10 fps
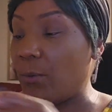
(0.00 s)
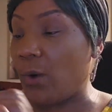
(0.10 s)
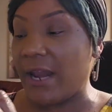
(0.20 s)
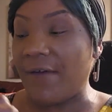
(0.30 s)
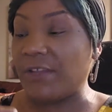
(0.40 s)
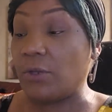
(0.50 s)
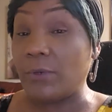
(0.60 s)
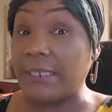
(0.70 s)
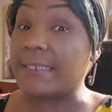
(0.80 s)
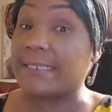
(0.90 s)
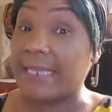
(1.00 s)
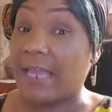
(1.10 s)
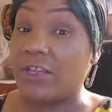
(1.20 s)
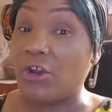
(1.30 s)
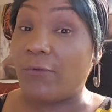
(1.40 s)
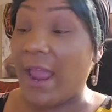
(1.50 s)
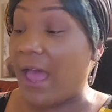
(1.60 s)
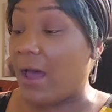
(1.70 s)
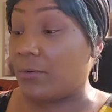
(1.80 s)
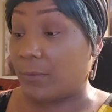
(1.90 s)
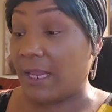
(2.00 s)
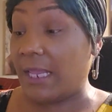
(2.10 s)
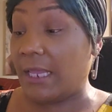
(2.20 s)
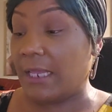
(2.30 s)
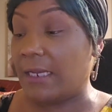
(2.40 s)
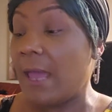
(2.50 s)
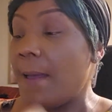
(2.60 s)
whatever you need to stand your ground in.